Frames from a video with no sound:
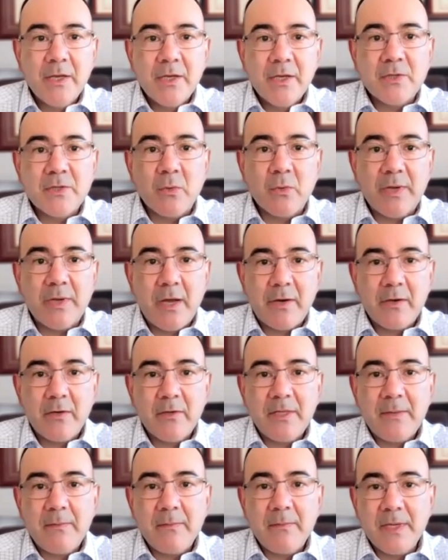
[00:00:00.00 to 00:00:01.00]
So we not
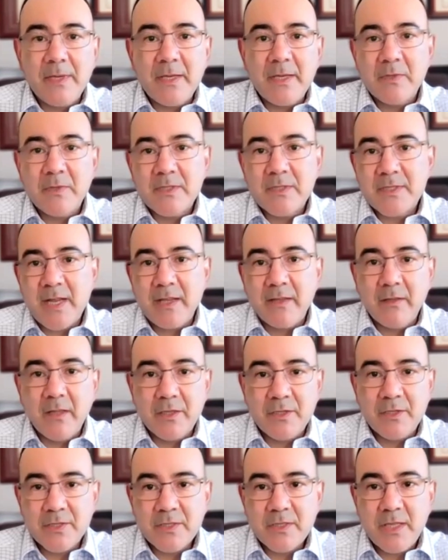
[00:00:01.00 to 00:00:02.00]
only meet with state
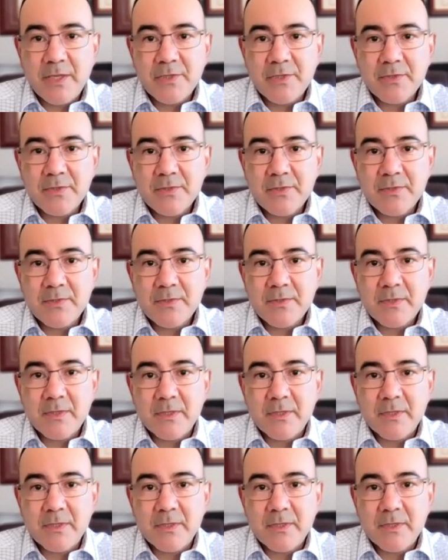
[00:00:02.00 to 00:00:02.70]
legislatures